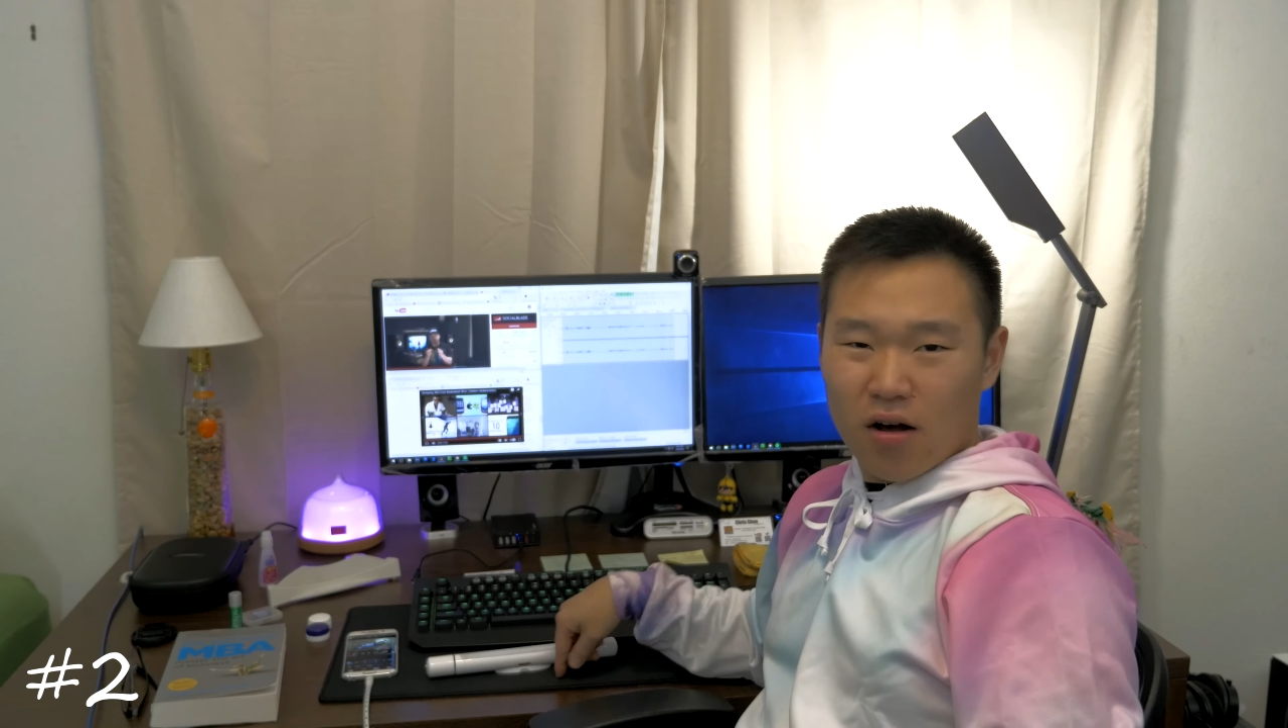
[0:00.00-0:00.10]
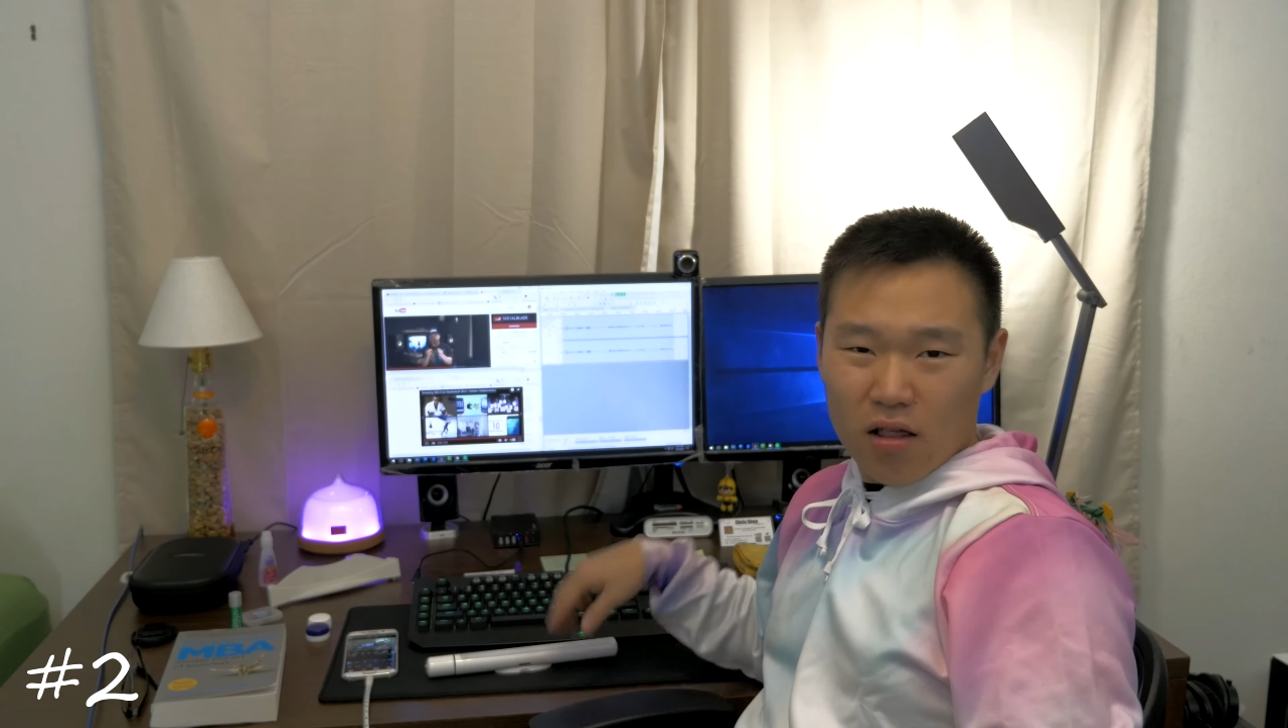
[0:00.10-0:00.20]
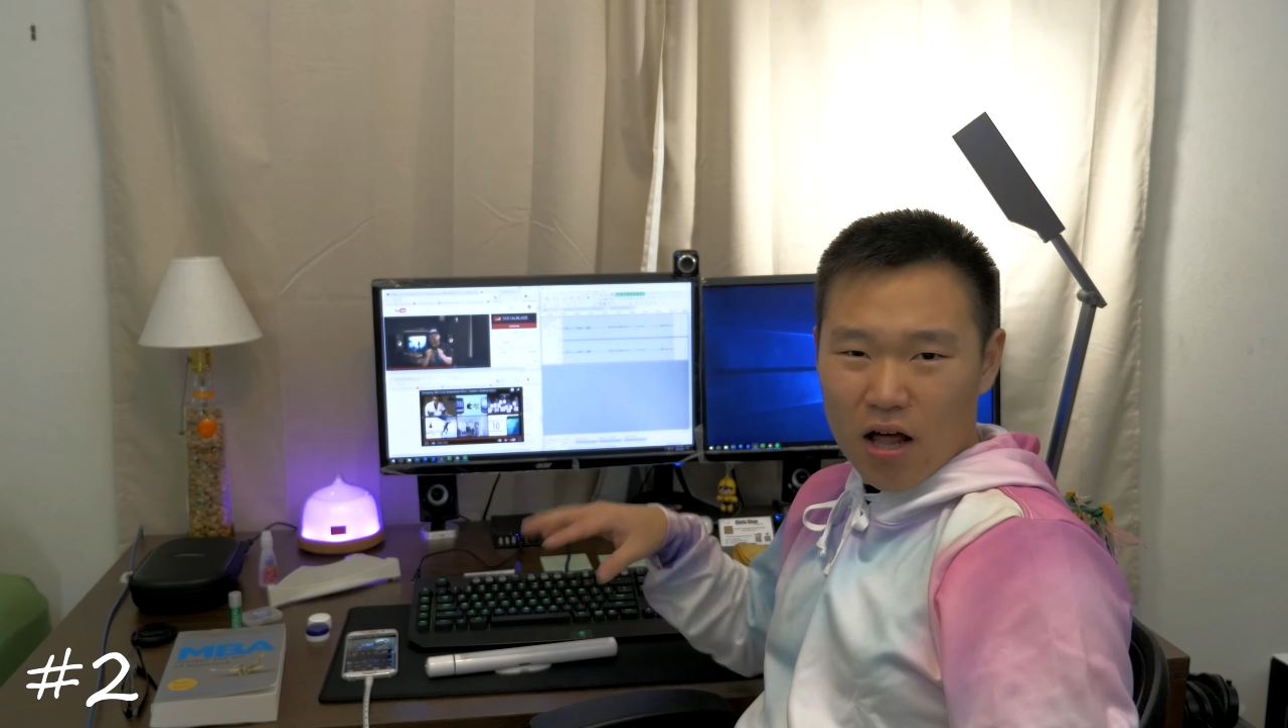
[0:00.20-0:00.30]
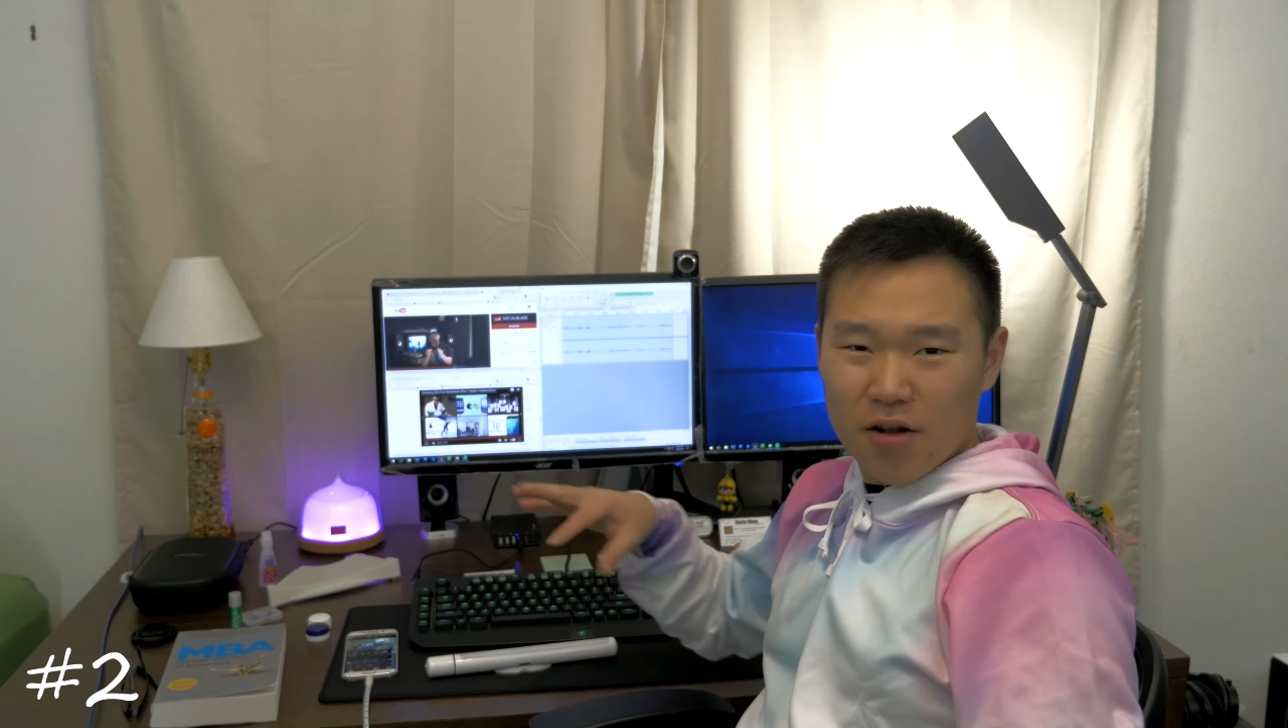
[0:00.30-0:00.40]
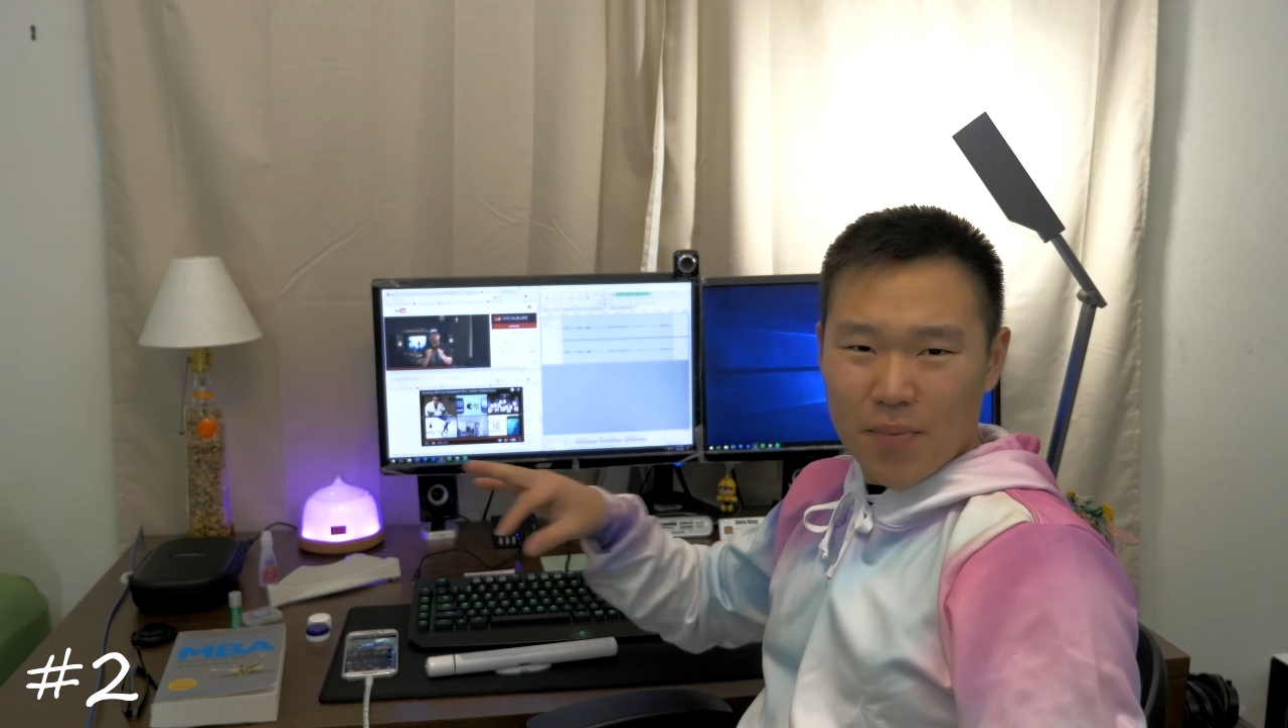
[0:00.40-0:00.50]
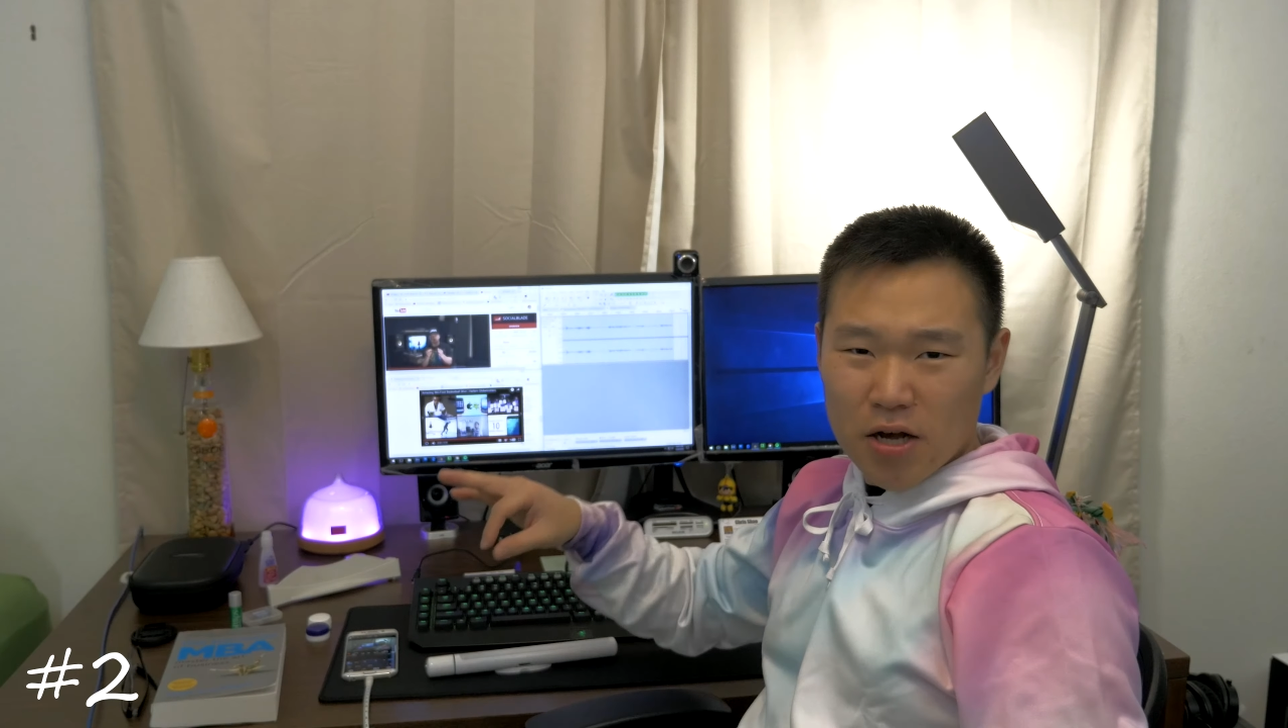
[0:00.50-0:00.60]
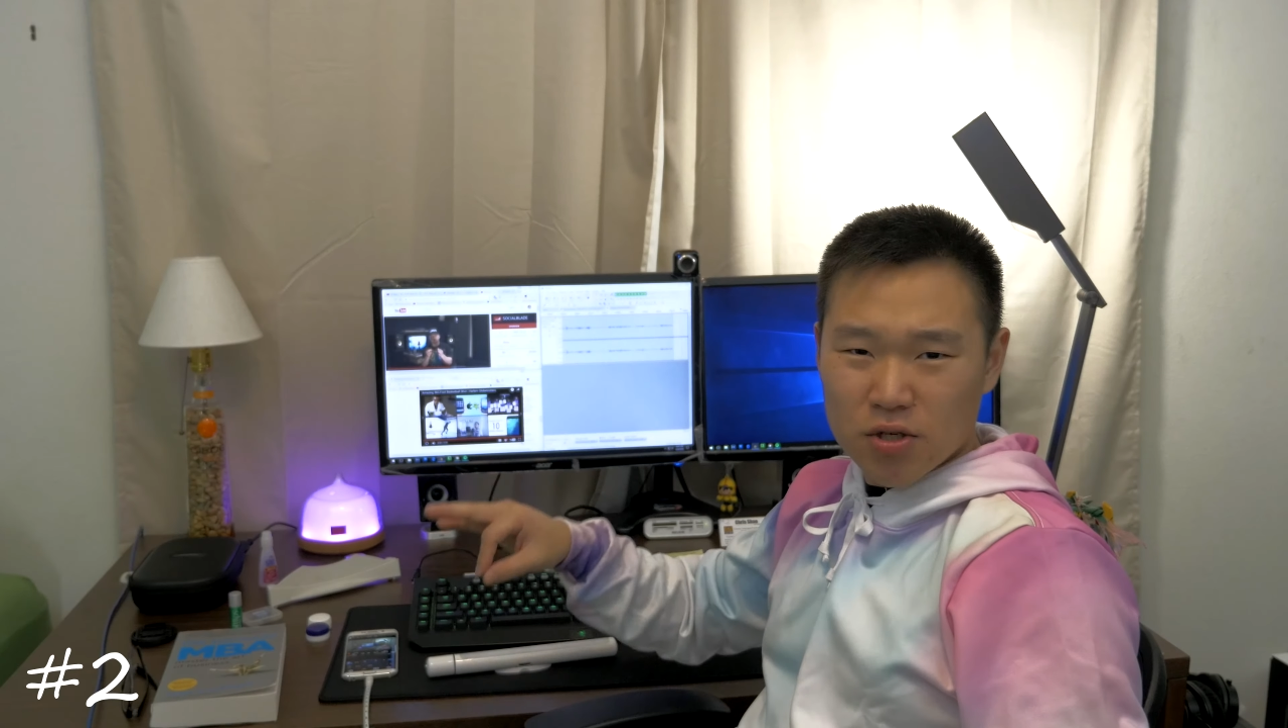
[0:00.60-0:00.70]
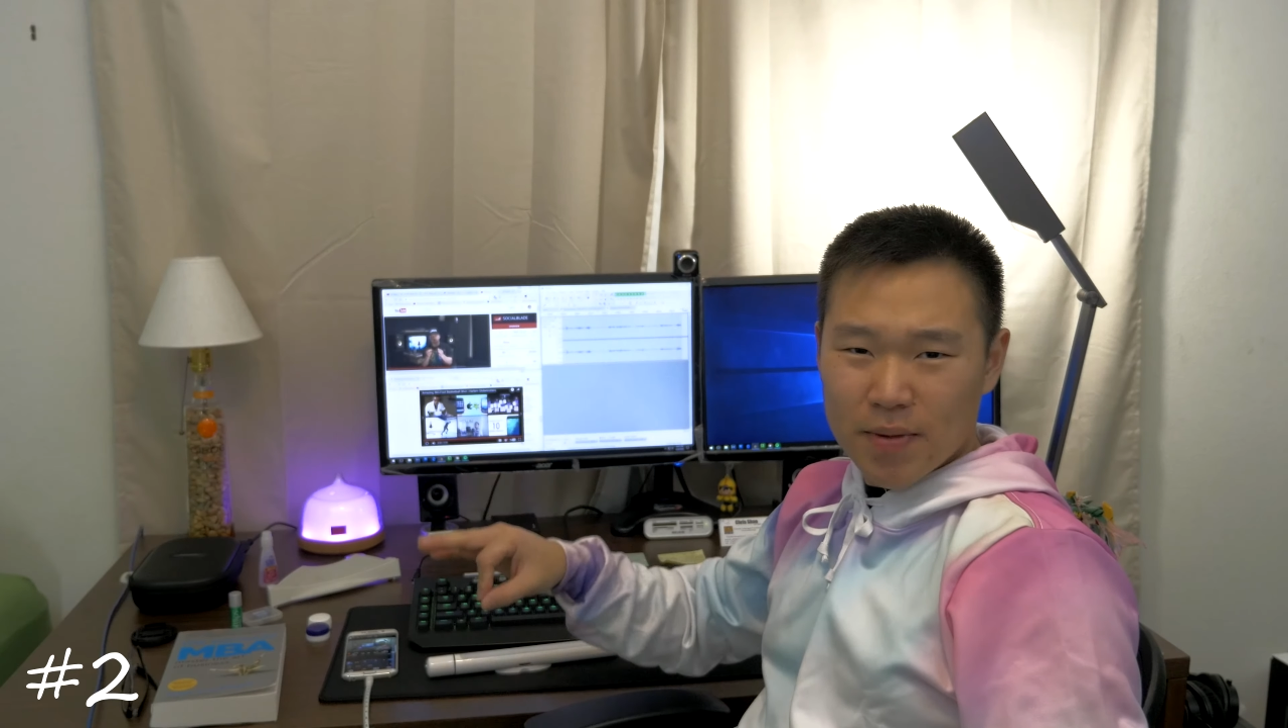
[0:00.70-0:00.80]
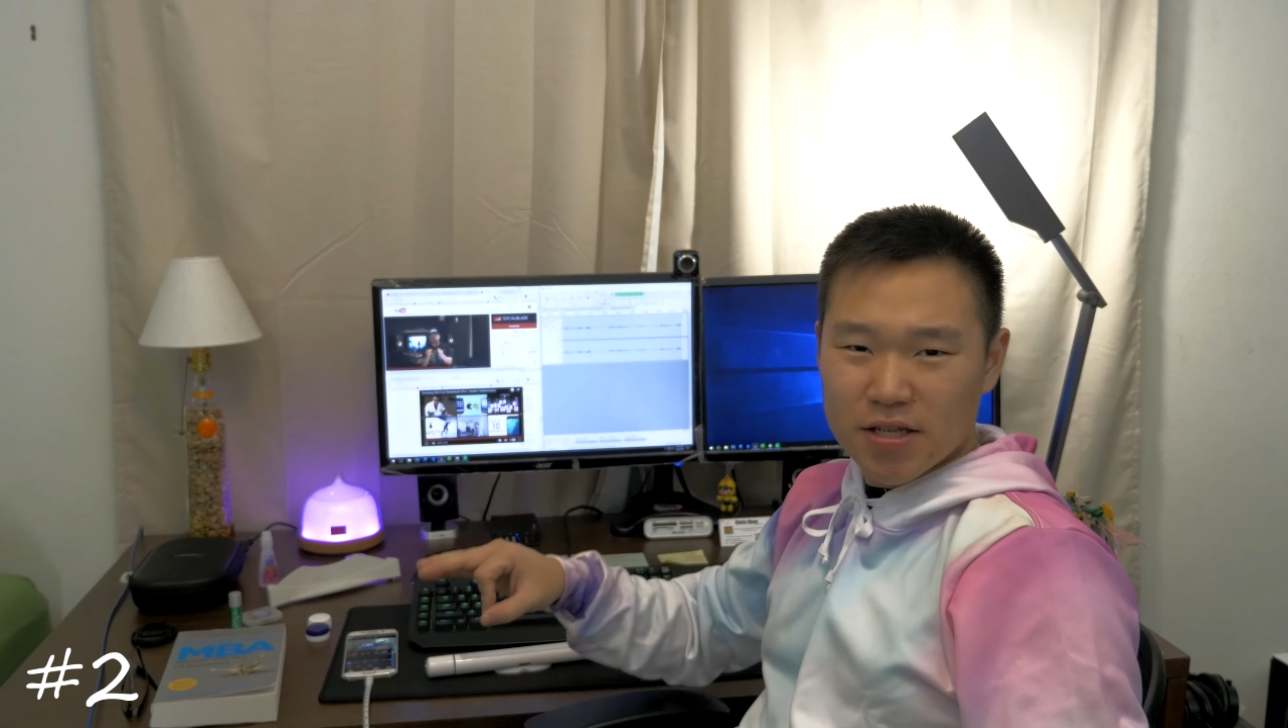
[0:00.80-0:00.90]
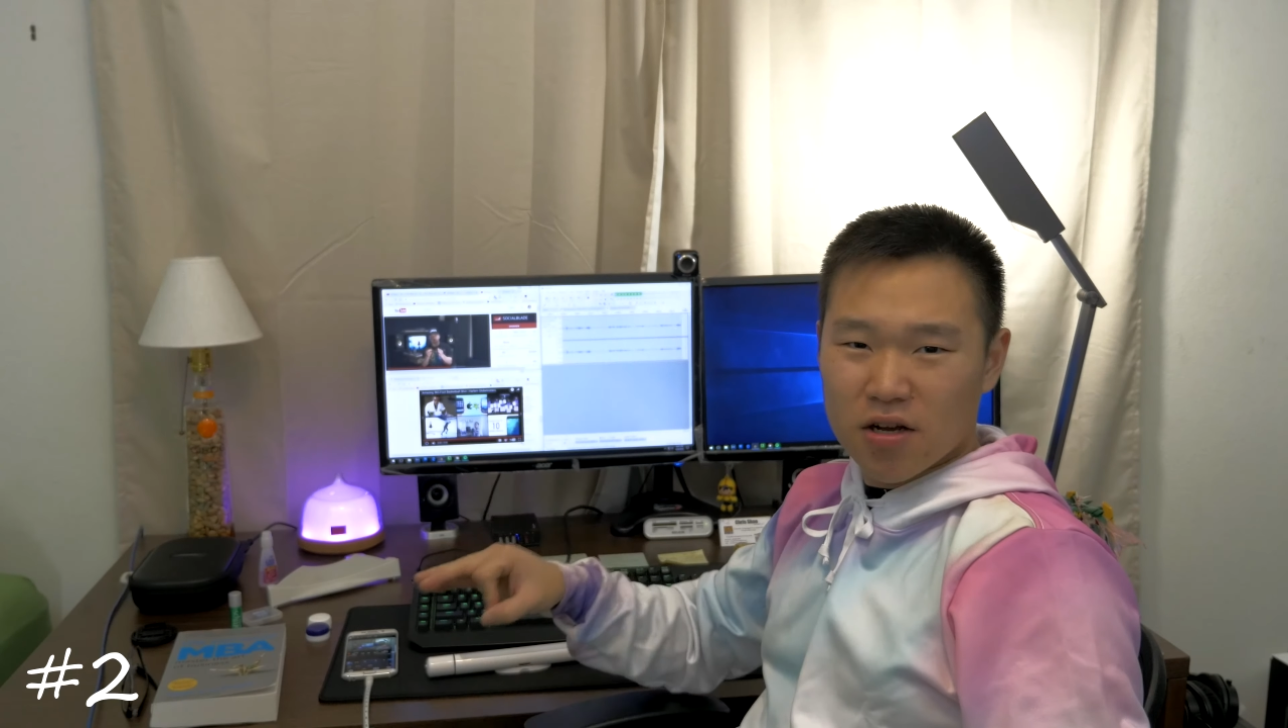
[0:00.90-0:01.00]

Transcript: A lot of mouse mats